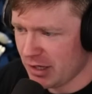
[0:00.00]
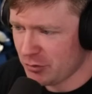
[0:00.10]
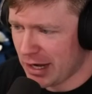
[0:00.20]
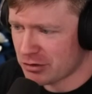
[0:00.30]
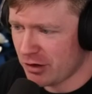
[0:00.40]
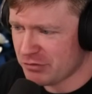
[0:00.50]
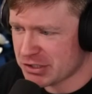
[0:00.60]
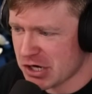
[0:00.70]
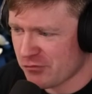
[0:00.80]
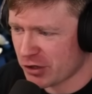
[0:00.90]
By the way, I love the
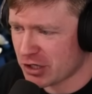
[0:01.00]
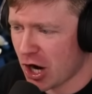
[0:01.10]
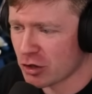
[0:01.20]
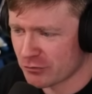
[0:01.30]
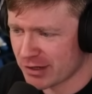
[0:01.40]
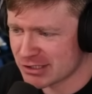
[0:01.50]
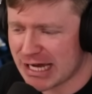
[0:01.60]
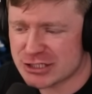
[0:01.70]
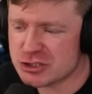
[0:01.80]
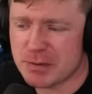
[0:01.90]
different colorings.
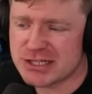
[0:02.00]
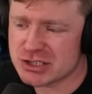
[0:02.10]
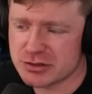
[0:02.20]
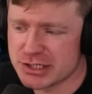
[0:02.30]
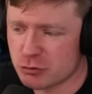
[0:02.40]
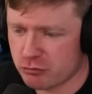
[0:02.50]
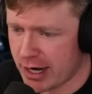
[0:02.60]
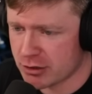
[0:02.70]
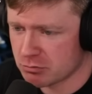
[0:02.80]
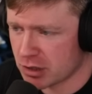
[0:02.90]
I just basically did
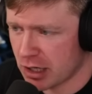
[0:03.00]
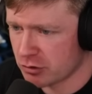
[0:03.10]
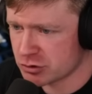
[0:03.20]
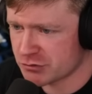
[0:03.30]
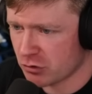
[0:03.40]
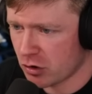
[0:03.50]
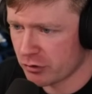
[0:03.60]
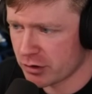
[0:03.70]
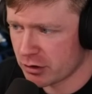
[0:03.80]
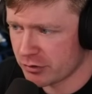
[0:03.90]
random colors for all
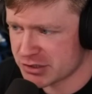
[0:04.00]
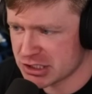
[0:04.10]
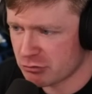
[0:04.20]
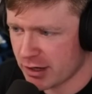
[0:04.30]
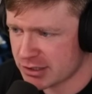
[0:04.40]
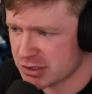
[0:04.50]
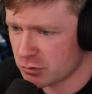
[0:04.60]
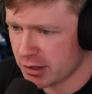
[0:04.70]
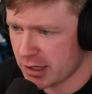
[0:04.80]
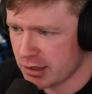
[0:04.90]
the T-Rex and
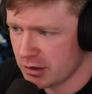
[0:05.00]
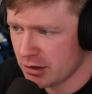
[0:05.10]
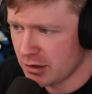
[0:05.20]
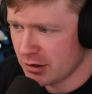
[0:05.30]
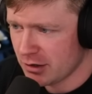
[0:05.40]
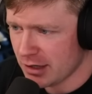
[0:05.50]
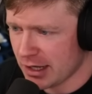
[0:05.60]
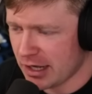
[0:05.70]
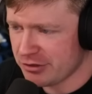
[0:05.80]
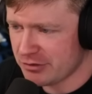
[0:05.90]
whatnot,
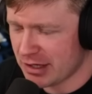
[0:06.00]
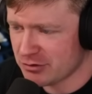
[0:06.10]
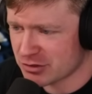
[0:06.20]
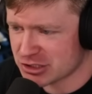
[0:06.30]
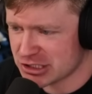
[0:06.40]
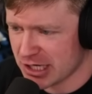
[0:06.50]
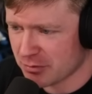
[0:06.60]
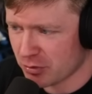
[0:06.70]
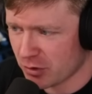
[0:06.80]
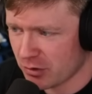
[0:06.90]
and I think they look sick, bro.